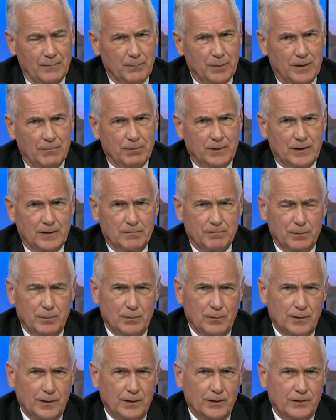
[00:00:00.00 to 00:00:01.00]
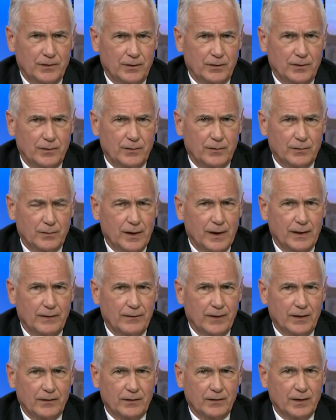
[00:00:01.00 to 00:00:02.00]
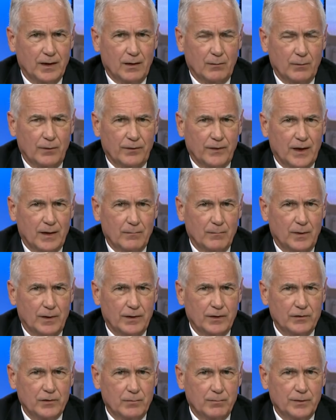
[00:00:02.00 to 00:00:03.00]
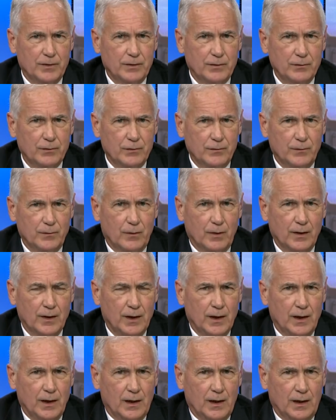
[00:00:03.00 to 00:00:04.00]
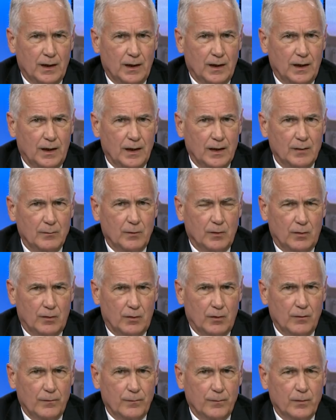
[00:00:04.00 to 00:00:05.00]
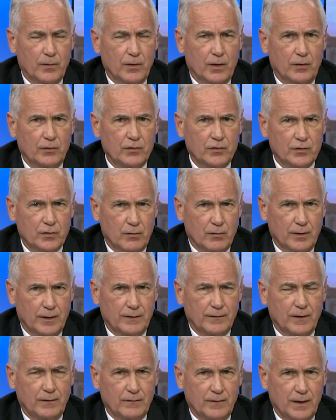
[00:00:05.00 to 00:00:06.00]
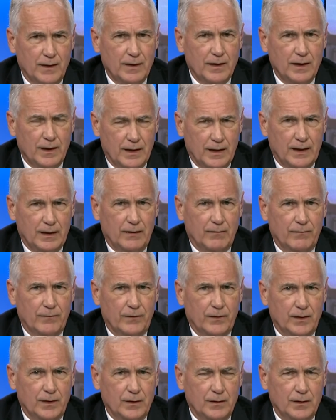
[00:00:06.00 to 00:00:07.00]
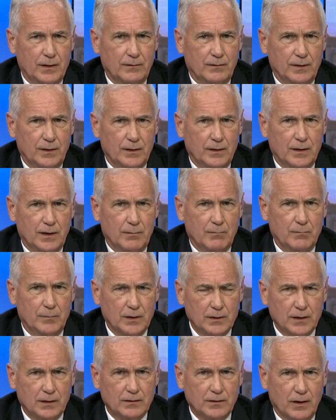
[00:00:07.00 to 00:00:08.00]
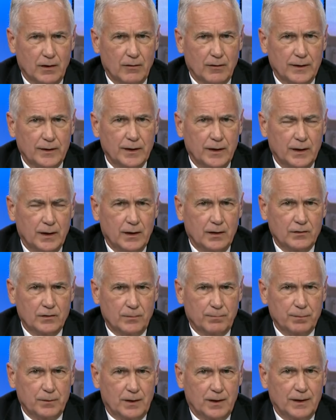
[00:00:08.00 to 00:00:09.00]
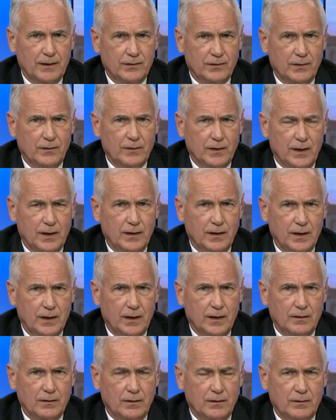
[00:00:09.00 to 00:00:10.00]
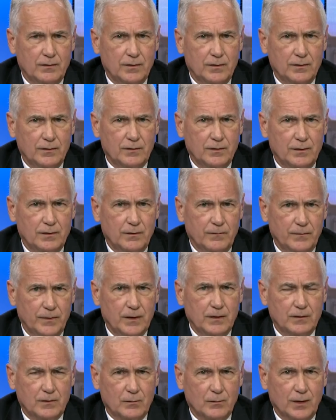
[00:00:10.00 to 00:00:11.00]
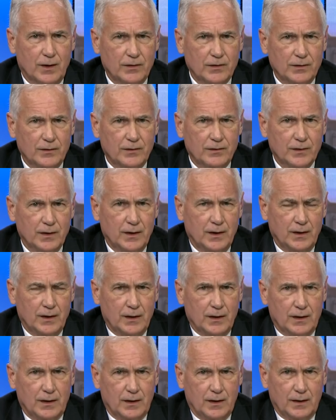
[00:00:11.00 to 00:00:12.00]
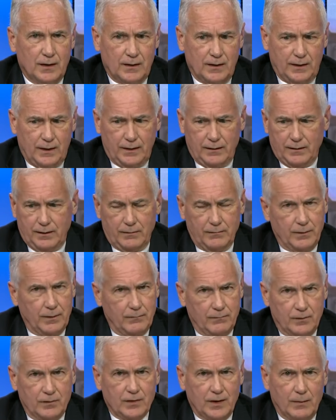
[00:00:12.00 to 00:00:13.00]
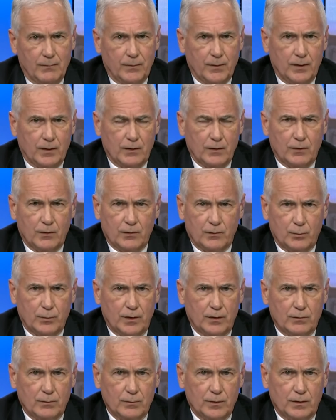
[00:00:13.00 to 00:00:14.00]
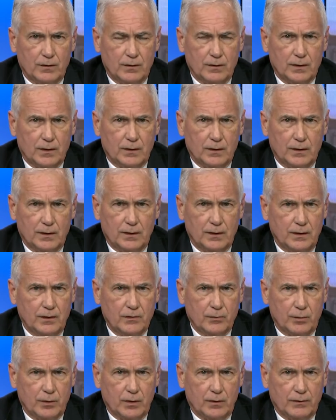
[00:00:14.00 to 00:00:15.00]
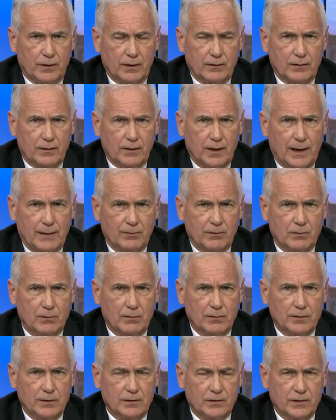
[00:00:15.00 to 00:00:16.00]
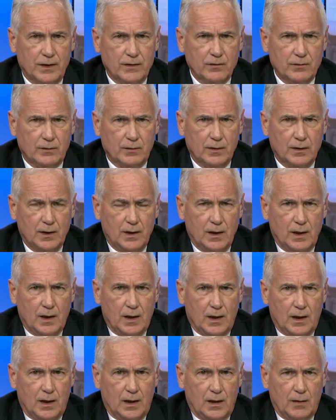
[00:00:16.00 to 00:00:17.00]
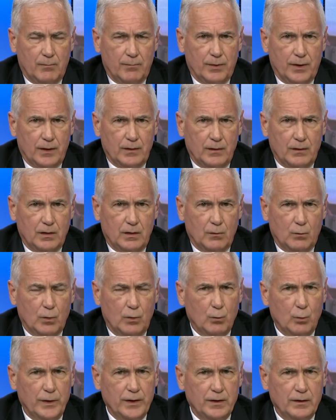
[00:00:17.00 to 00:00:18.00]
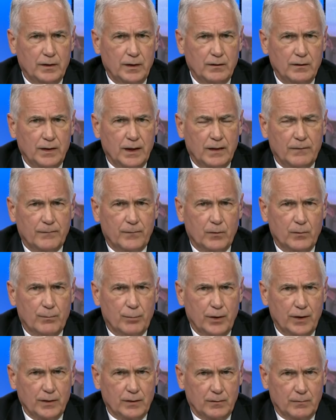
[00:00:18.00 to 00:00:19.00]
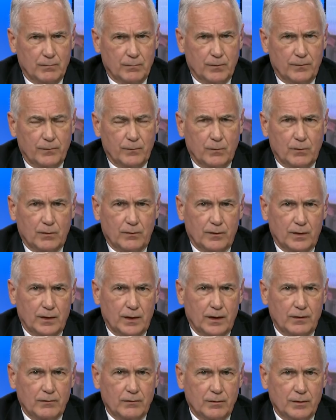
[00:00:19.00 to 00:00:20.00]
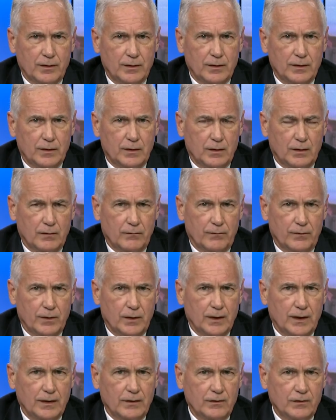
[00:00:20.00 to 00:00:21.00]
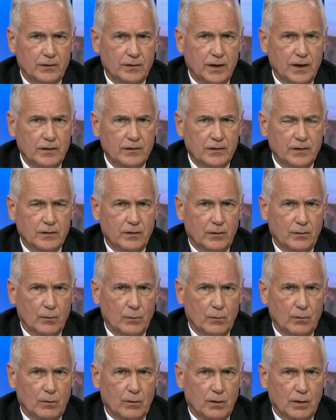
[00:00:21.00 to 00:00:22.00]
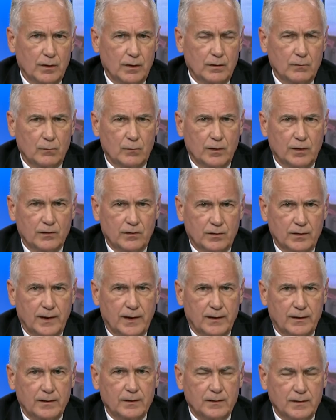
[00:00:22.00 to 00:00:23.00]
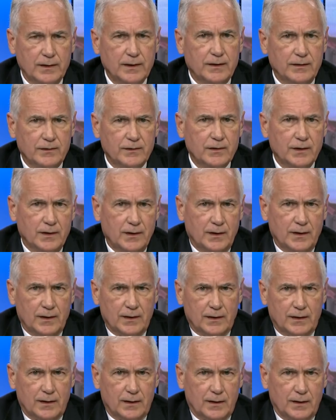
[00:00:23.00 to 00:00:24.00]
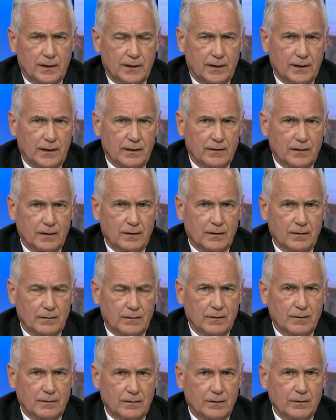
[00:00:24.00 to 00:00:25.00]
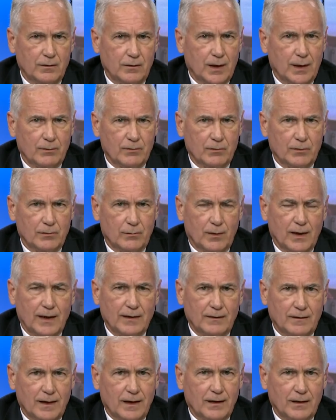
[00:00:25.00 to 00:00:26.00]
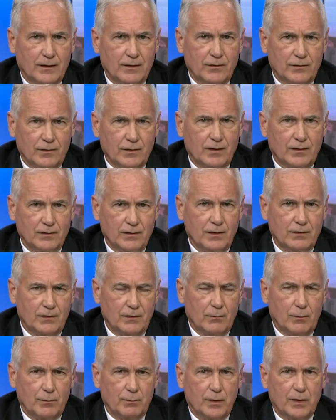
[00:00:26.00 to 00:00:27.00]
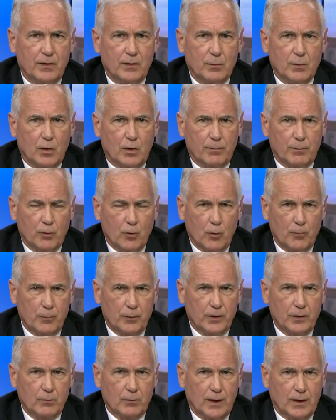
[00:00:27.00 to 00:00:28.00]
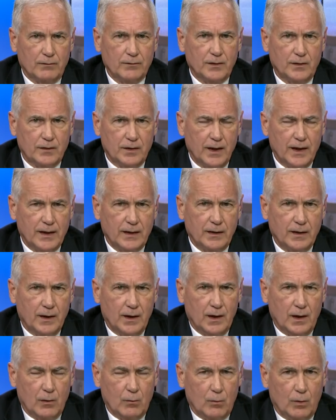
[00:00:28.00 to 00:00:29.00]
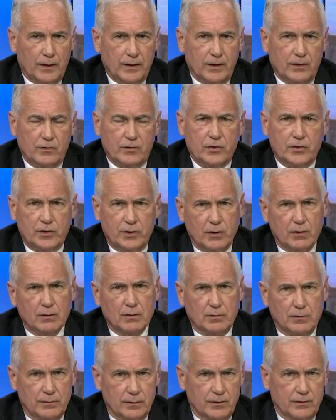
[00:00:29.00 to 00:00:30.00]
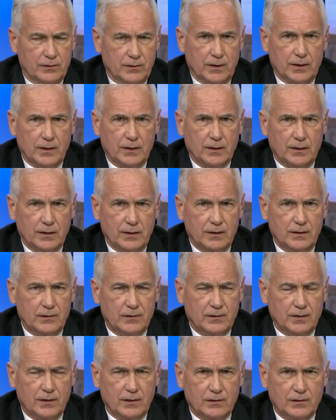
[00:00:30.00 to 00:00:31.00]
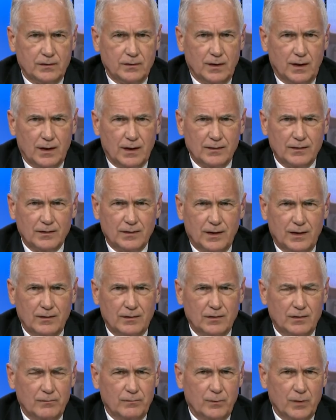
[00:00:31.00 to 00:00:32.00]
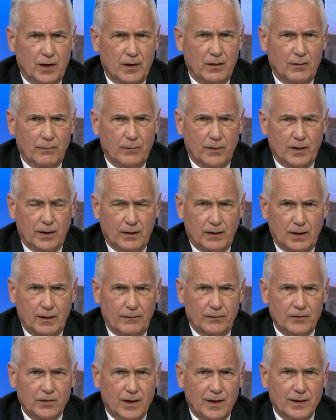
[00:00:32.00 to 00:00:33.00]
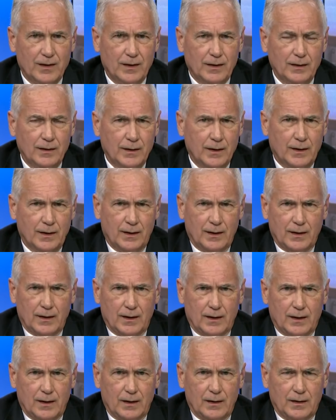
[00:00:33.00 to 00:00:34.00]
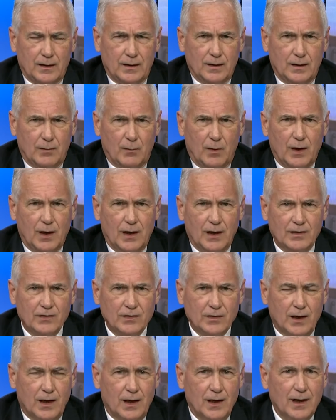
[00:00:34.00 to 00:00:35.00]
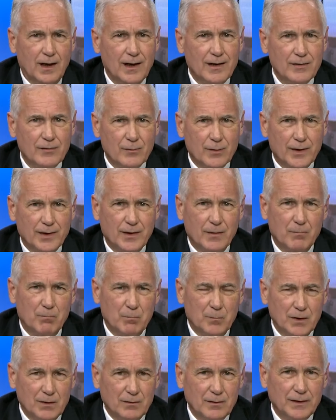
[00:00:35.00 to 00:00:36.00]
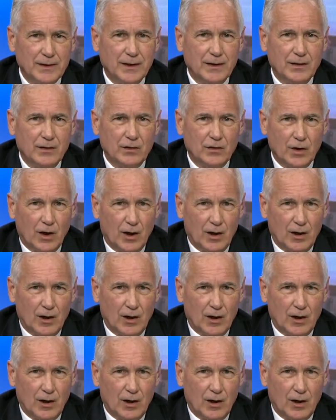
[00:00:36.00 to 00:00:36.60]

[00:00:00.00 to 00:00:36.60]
public employees in Ukraine? That's not what that money should be used for. I am all for assuring that they have the military supplies that they need to defeat the Russians. And the same thing goes with Israel. They're absolutely essential. But, you know, when we did that for Britain before the entry of the United States into the war, it was lend-lease. And I think that you're absolutely right. That it would be the more appropriate route to take. What is sheer lunacy is this nonsense of sending Hamas $100 million,